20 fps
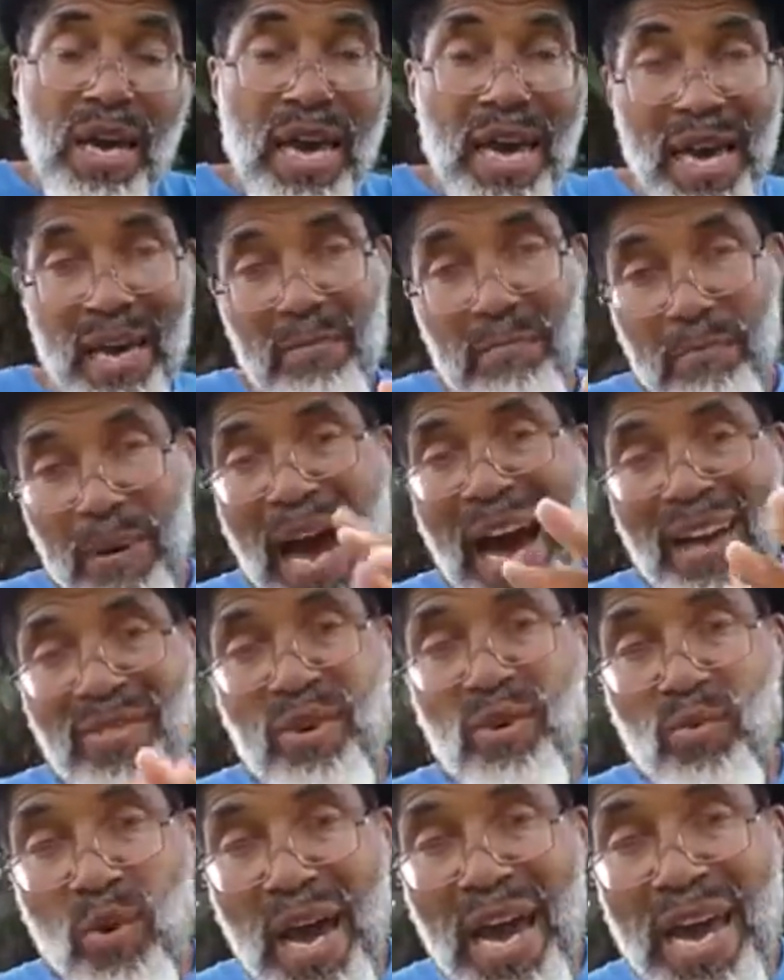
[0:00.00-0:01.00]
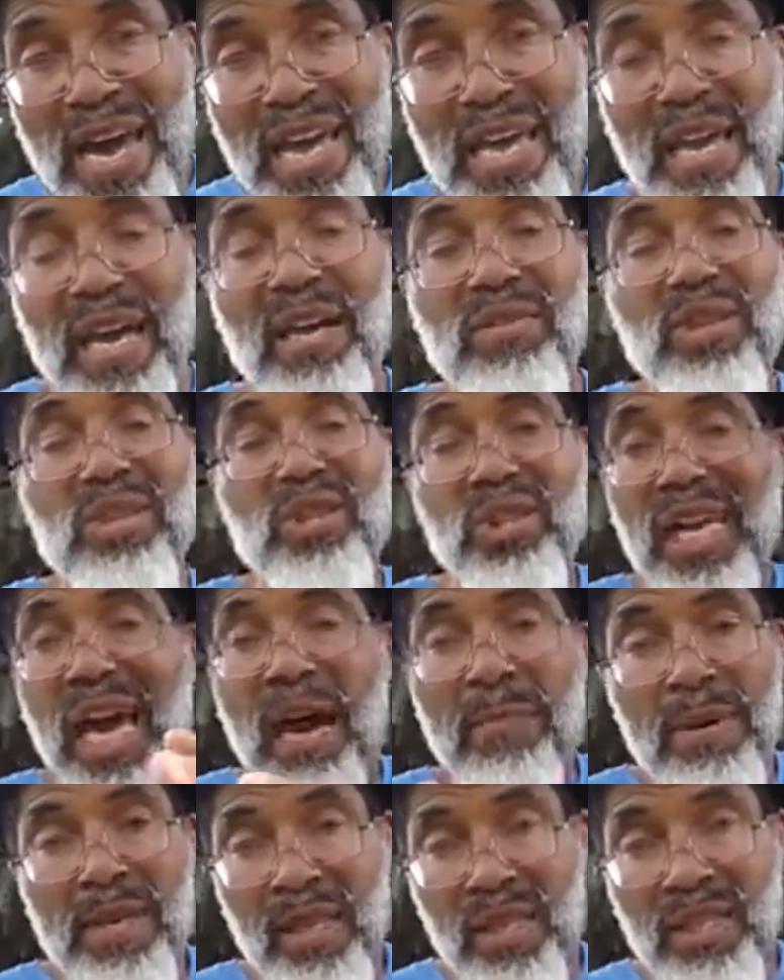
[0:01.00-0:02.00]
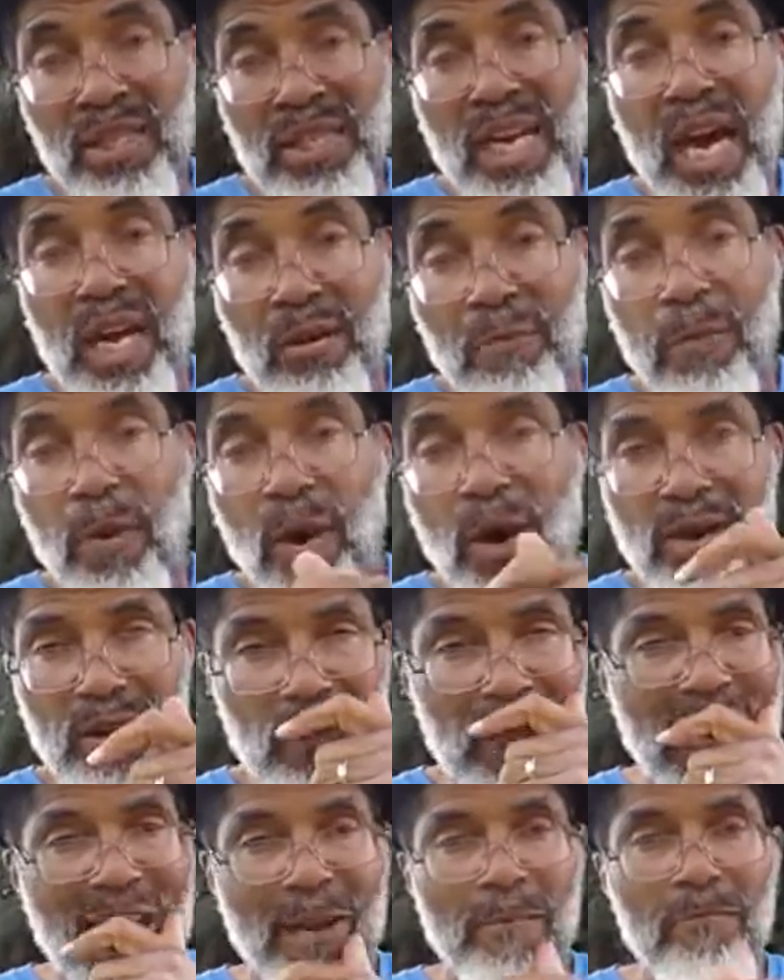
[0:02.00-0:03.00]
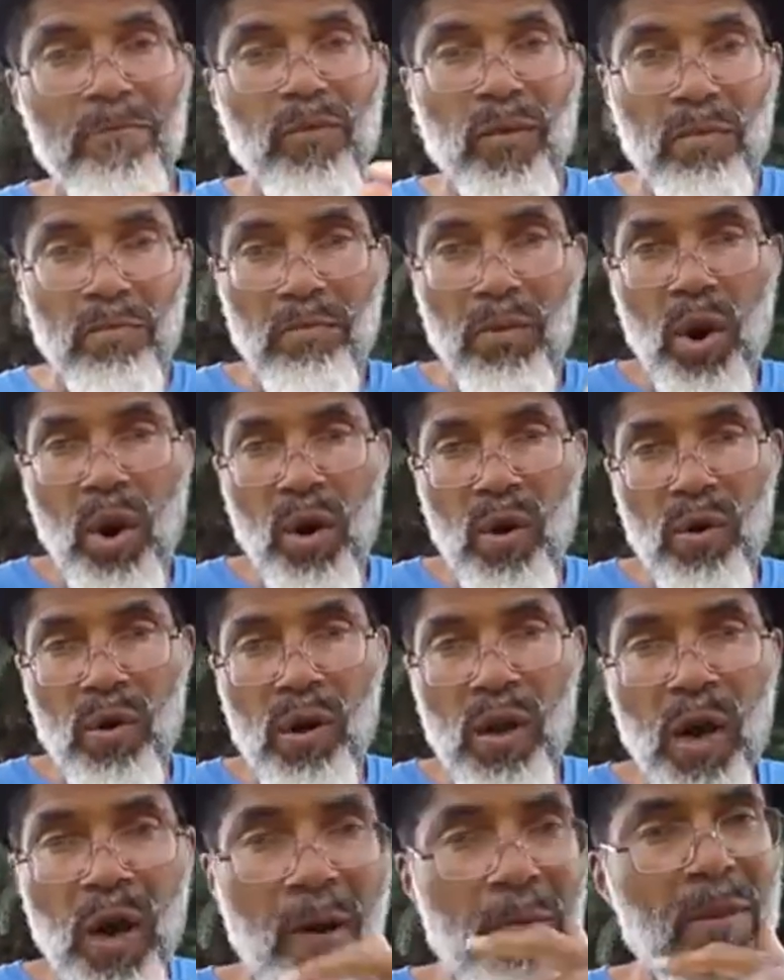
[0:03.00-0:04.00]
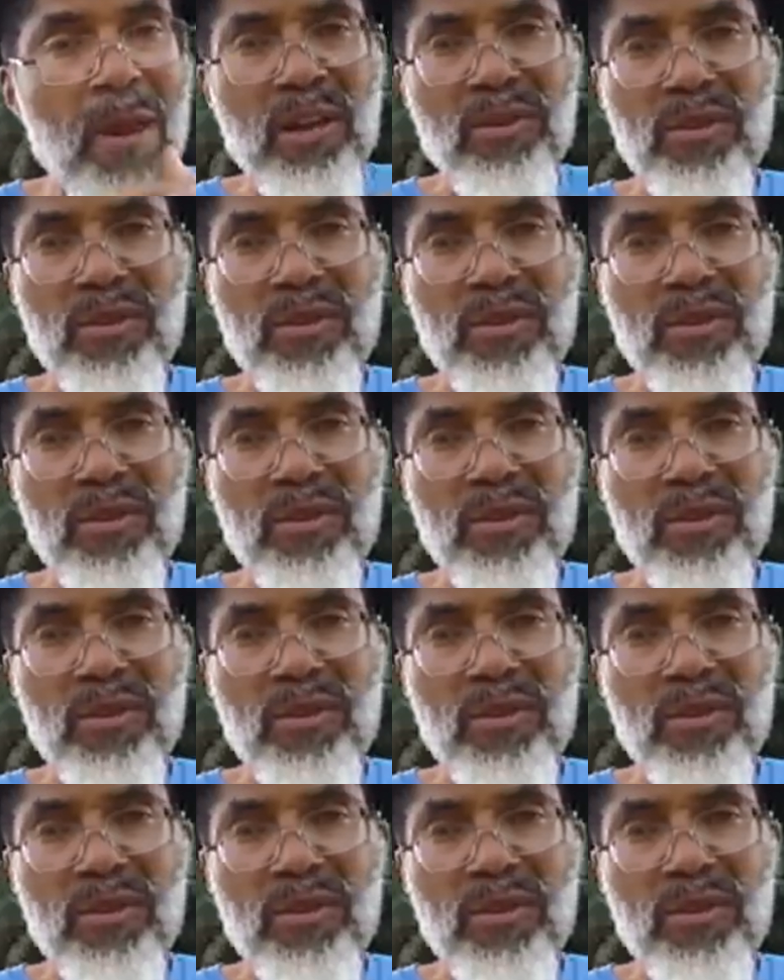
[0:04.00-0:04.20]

And by the way, the Sabbath is not a part of that moral law.